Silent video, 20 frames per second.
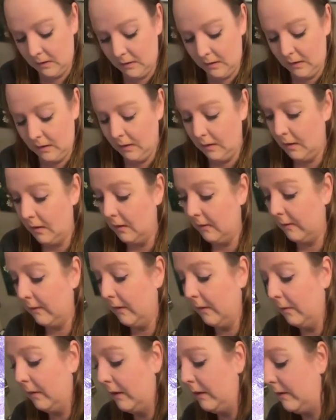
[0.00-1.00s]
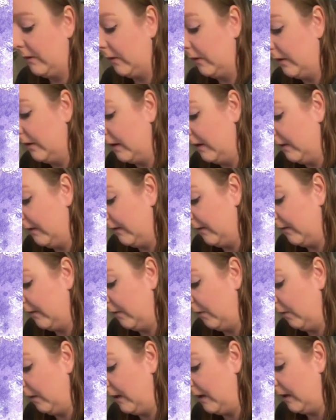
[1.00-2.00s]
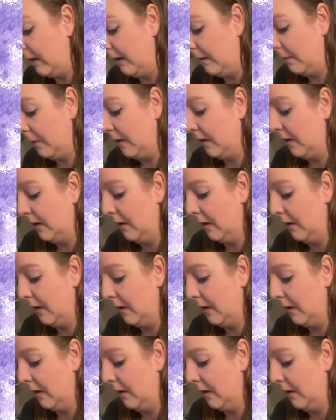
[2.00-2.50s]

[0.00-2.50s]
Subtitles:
So I want to darken this green up